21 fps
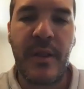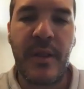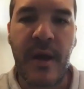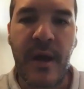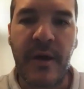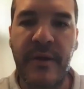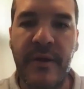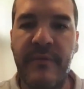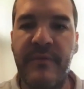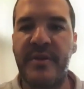A
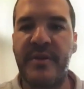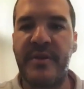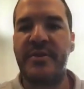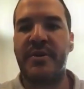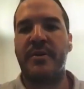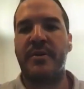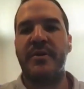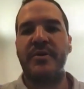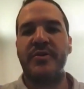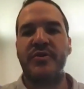lot of this
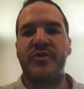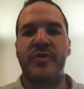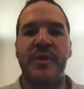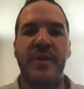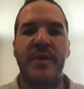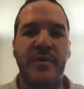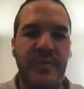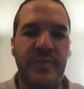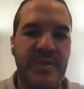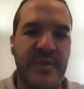current
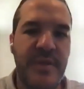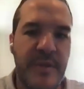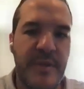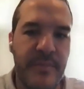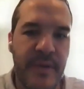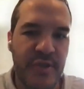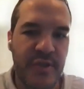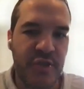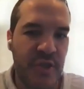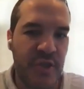trend was
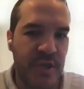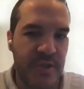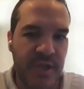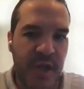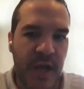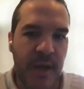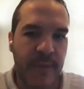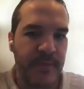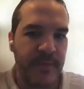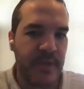led by Johns
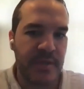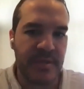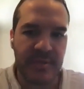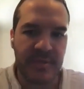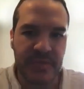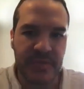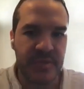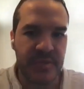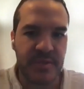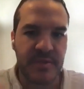
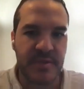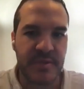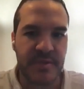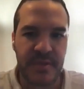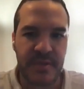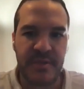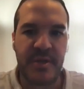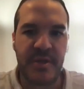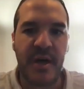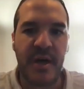Hopkins, which is
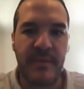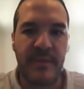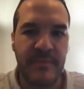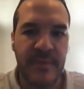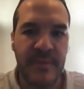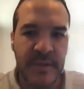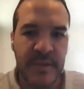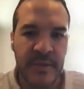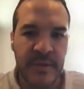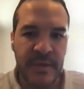the top
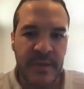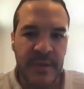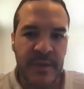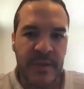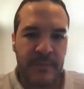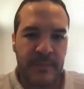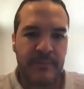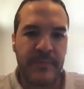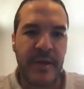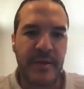
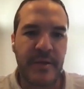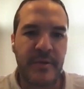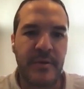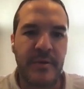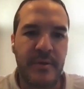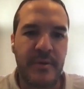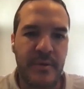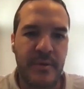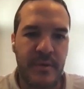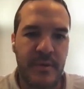
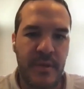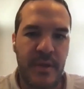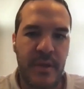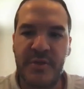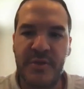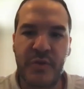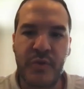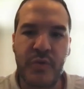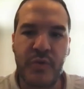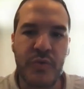medical
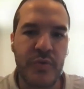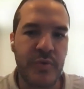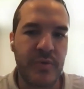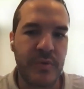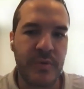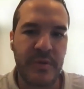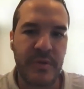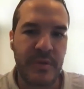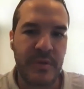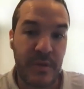
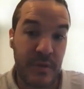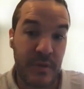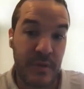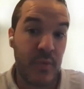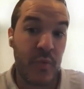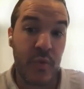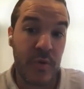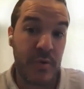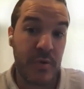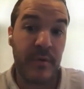school in
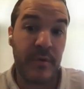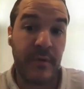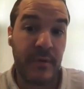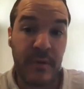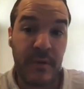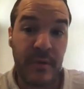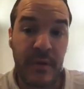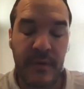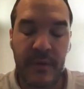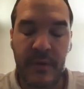the world
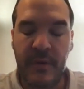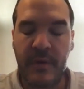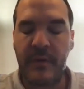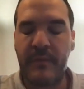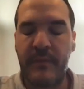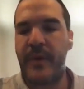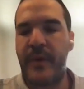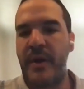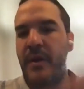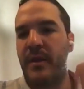
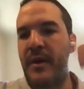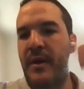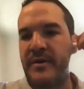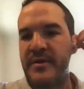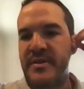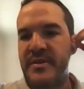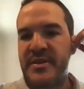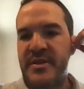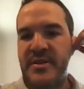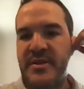by a lot
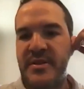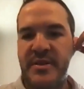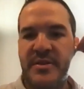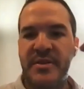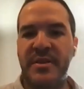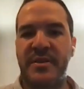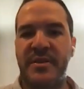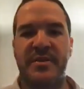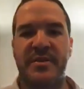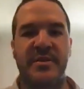of
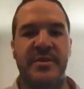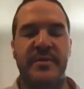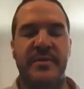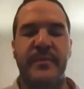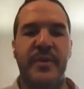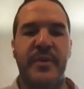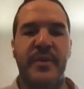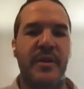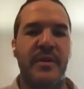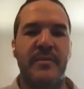statistics.
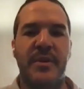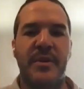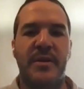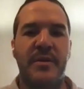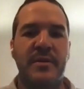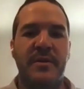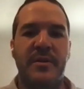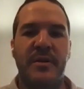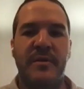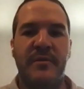But I
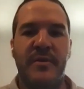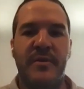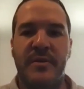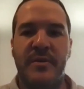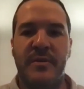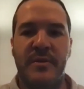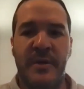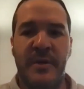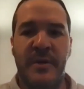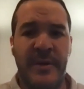mean,
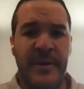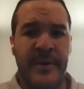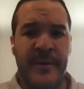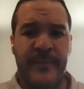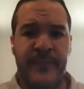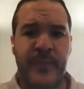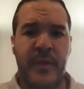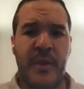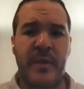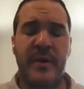even
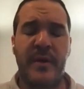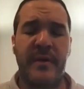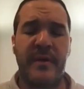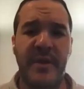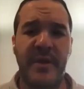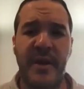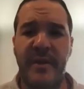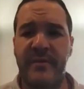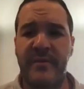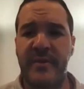a lot of
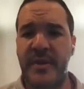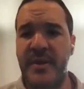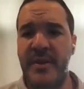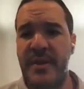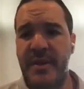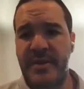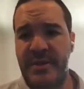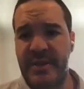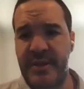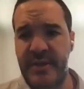the Ivy
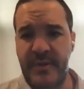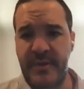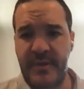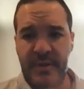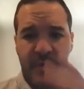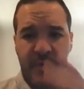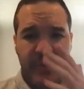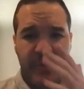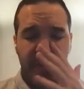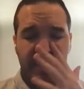Leagues here in
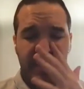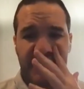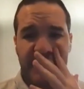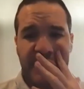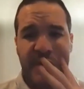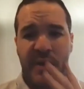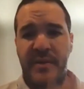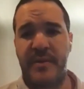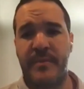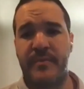the US,
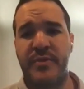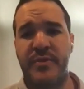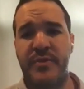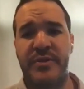a lot of the